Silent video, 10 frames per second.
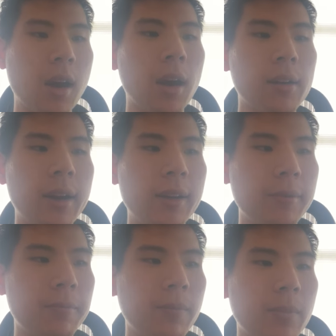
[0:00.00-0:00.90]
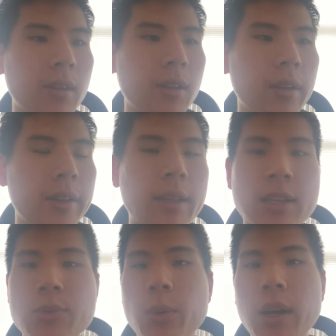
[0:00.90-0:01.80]
All right,
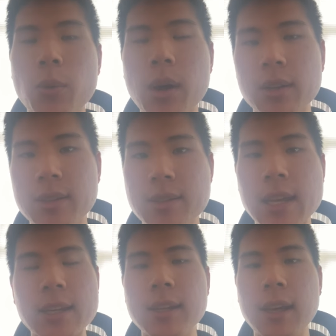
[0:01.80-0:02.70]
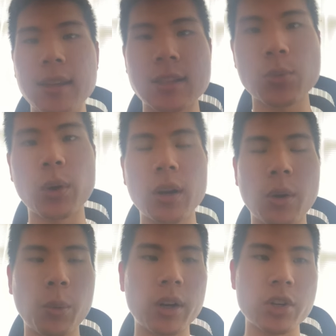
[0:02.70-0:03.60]
that's what I wanted to say today. That's what I
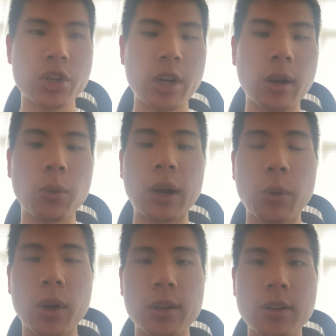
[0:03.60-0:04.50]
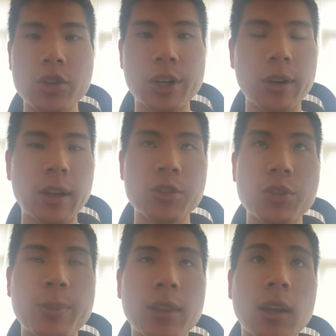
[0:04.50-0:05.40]
want to share. What I wanted to share. I've
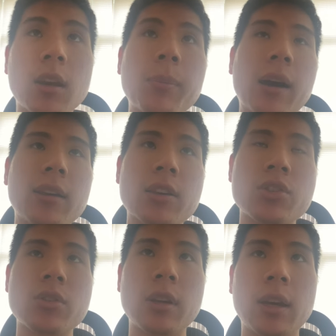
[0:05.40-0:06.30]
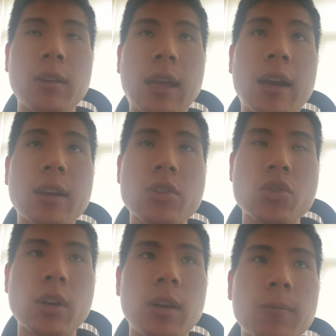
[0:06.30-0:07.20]
just been thinking about yesterday, that
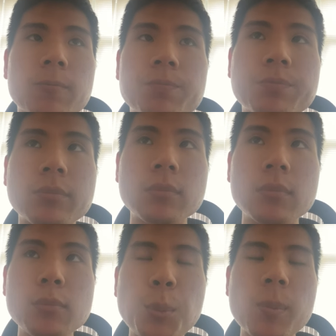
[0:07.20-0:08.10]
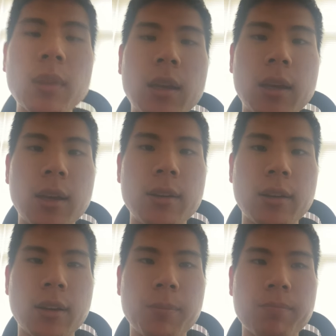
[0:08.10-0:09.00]
yesterday, and
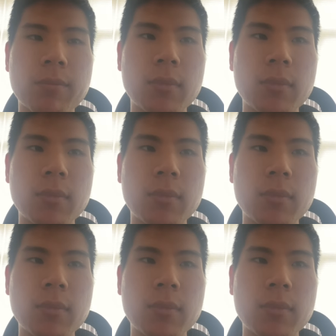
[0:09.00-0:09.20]
um,